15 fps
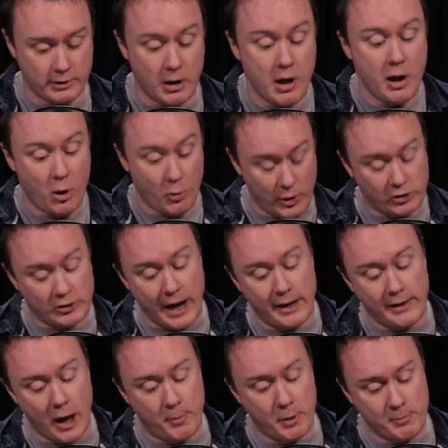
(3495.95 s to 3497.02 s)
Say. We're scaling
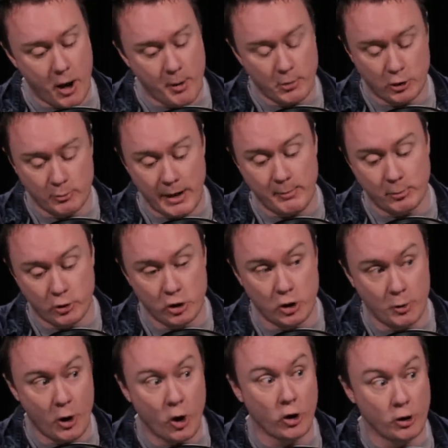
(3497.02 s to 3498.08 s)
that up at the moment to be able to
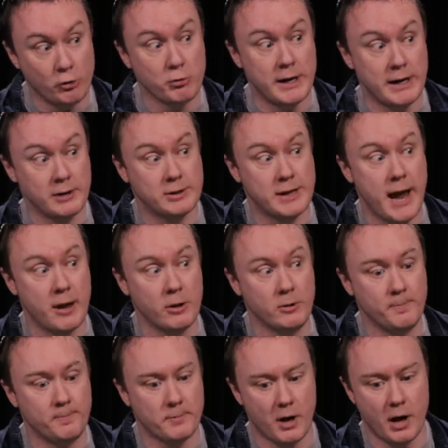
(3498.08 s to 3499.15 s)
do it on an arena
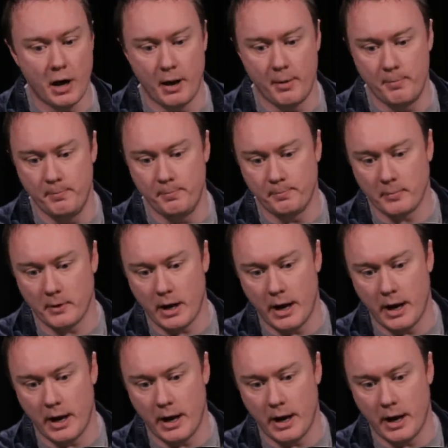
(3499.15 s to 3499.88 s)
scale, um, mm.